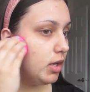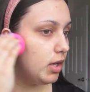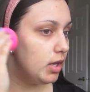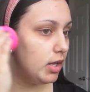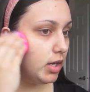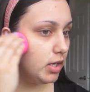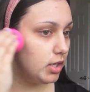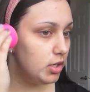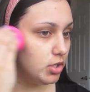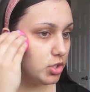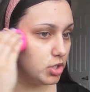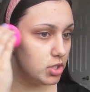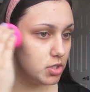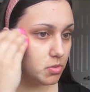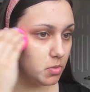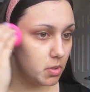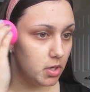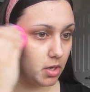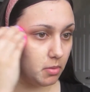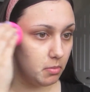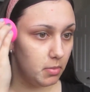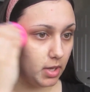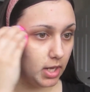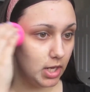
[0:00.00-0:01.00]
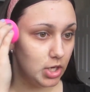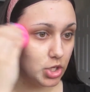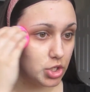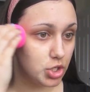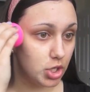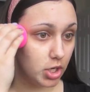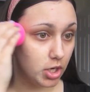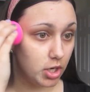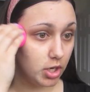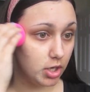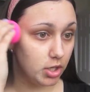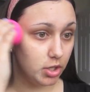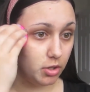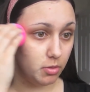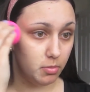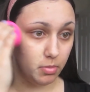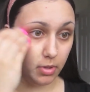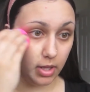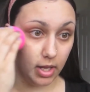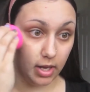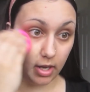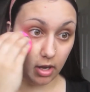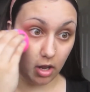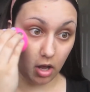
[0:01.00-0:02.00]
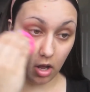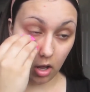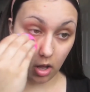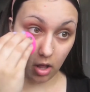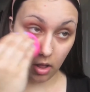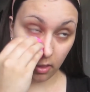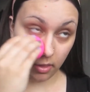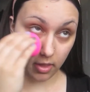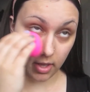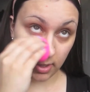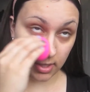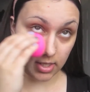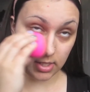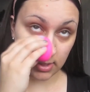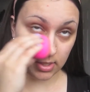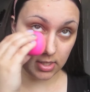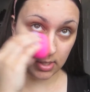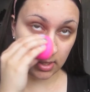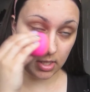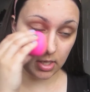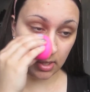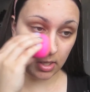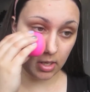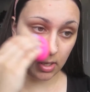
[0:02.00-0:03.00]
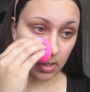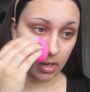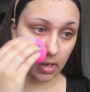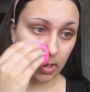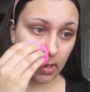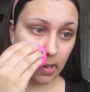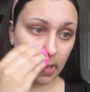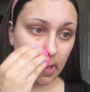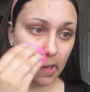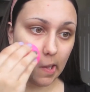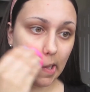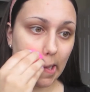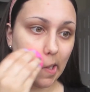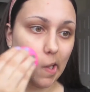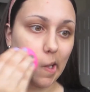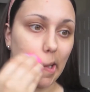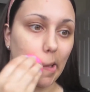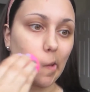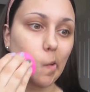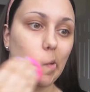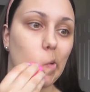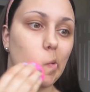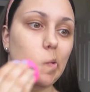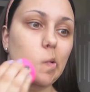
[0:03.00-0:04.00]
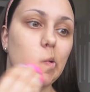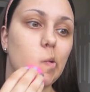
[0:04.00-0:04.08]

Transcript: And you just want to make sure you blend all this out.